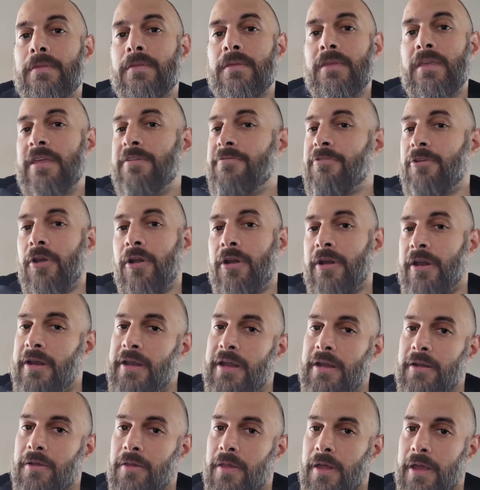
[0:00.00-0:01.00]
even on an
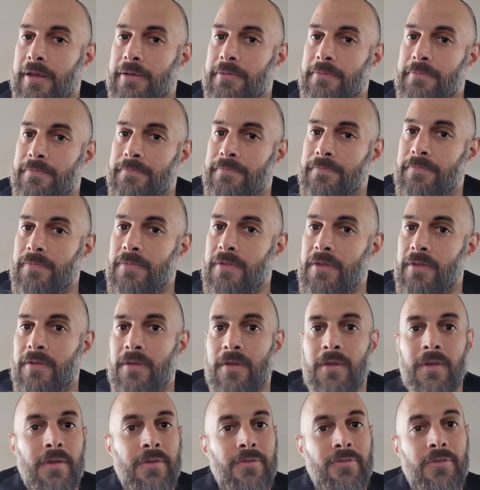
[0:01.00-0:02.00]
incline.
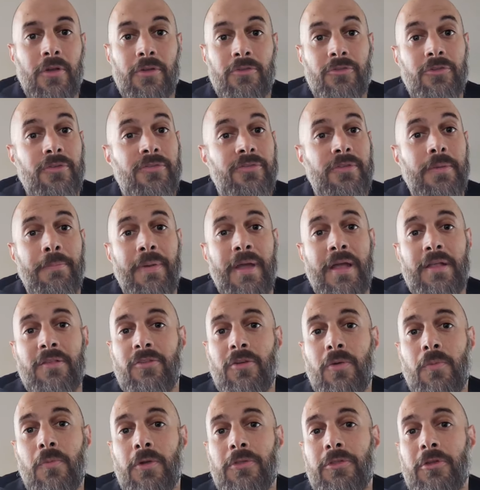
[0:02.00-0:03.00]
So it just depends
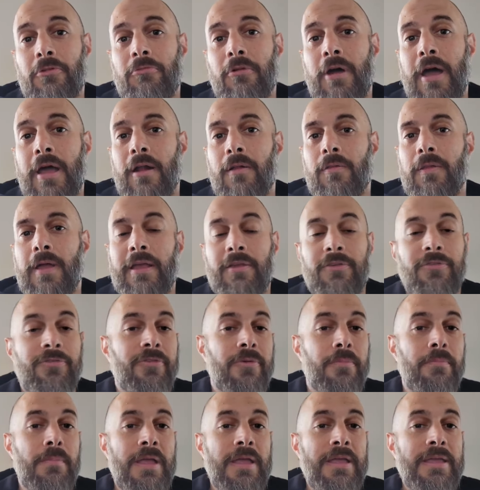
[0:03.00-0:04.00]
on what the rider likes.
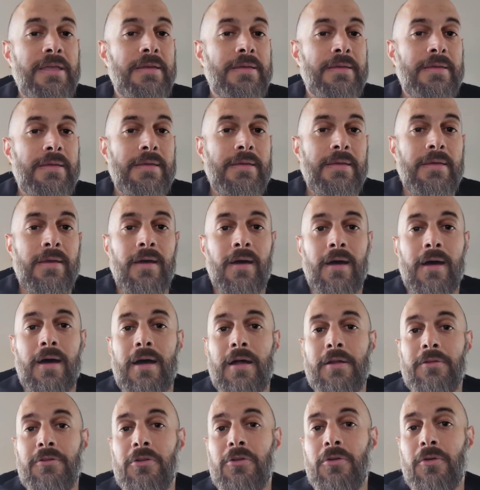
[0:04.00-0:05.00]
For me,
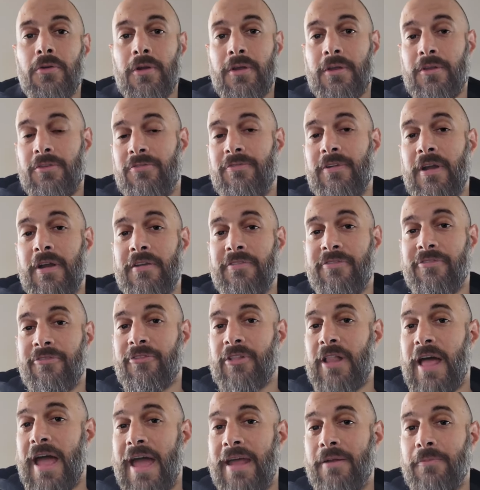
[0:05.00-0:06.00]
New York is very
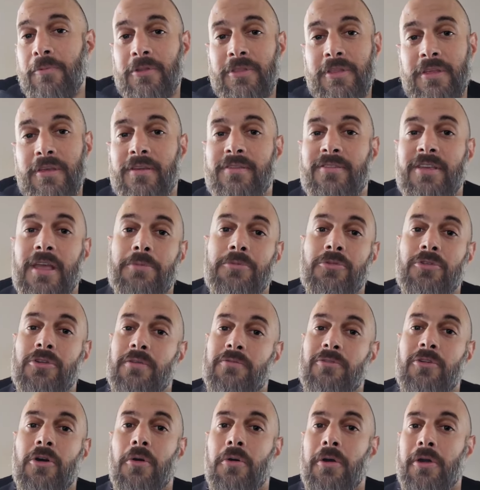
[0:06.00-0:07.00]
flat with the exception
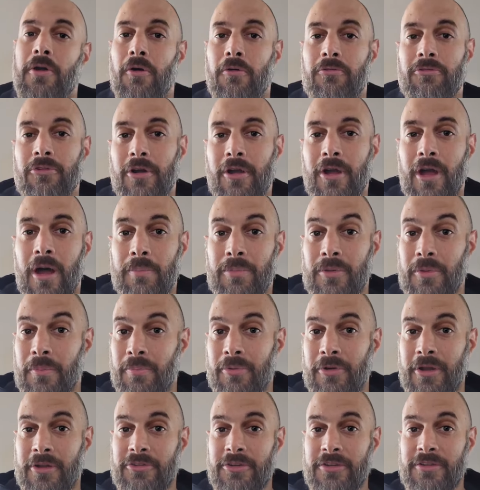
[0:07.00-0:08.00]
of going over a couple of
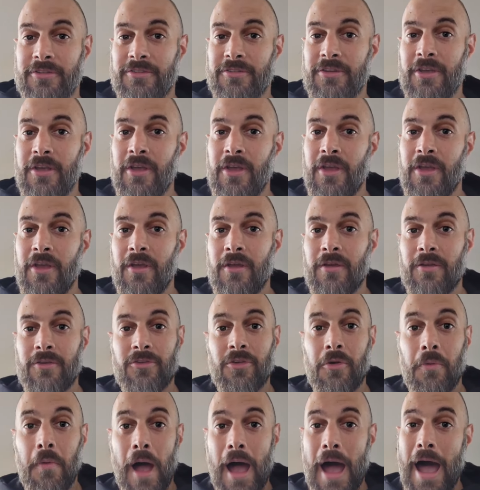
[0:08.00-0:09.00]
bridges.
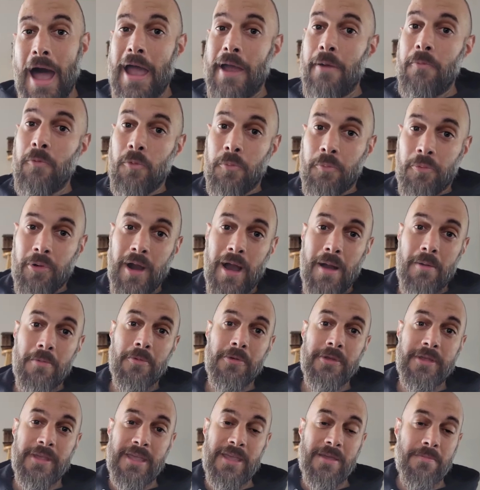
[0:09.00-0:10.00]
So I will
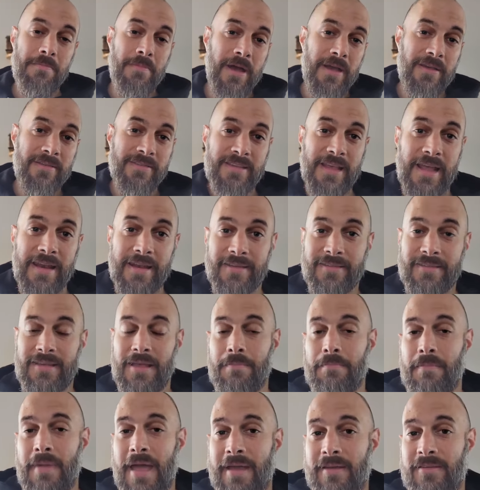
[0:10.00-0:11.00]
probably keep my settings
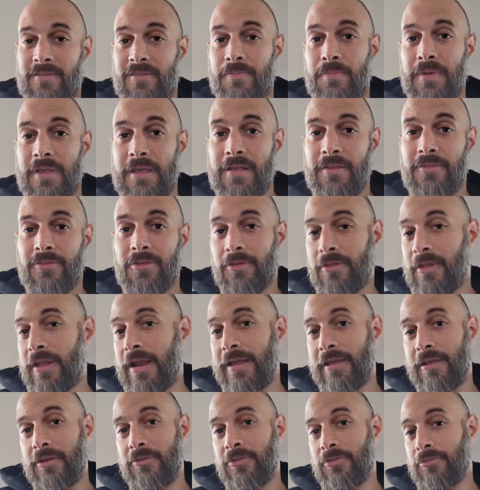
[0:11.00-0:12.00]
at max speed so that
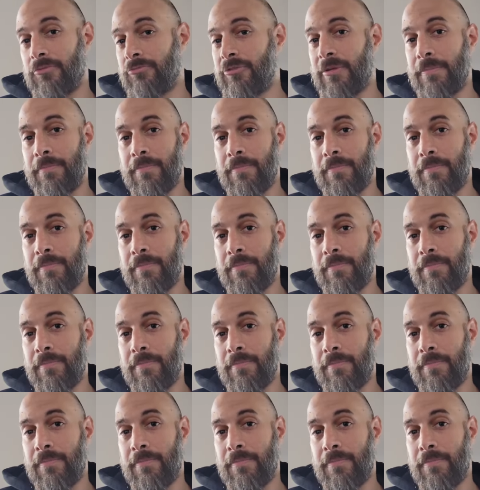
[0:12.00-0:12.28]
I can just rip